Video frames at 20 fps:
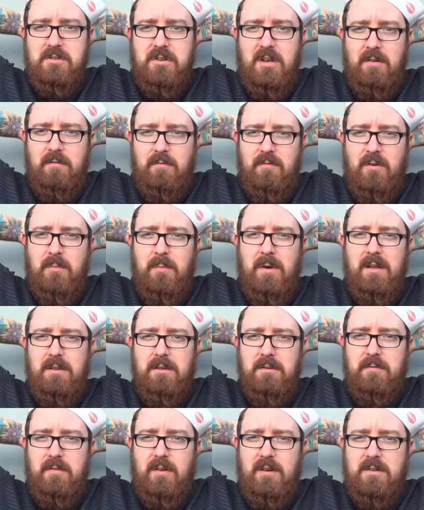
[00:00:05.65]
again from
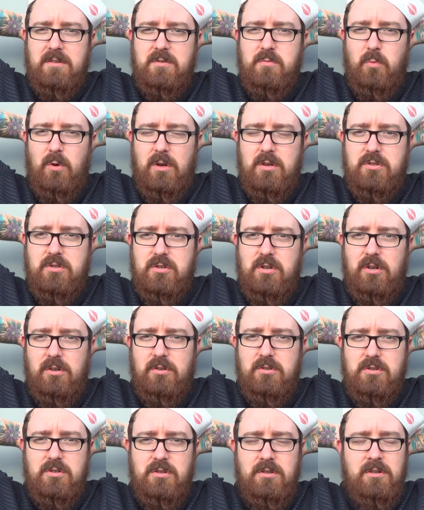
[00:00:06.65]
Halifax, West Yorkshire.